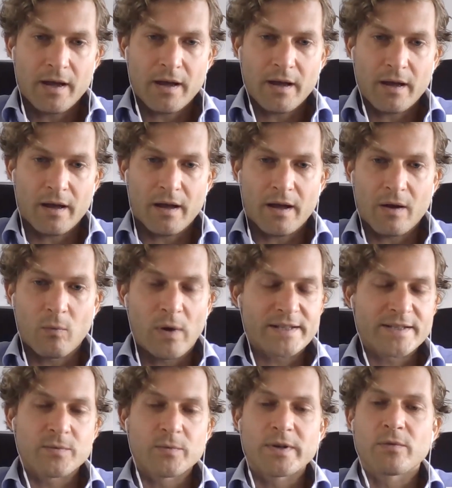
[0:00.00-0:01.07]

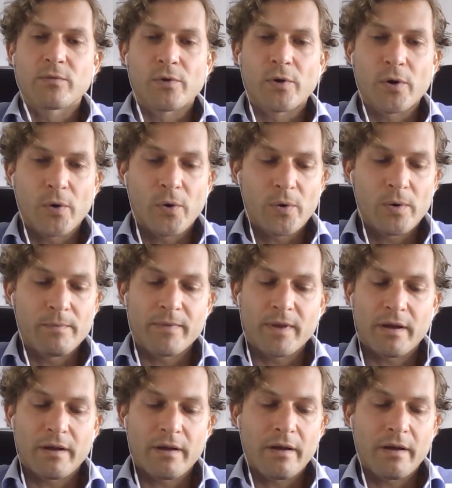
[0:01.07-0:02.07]
Whilst we grow,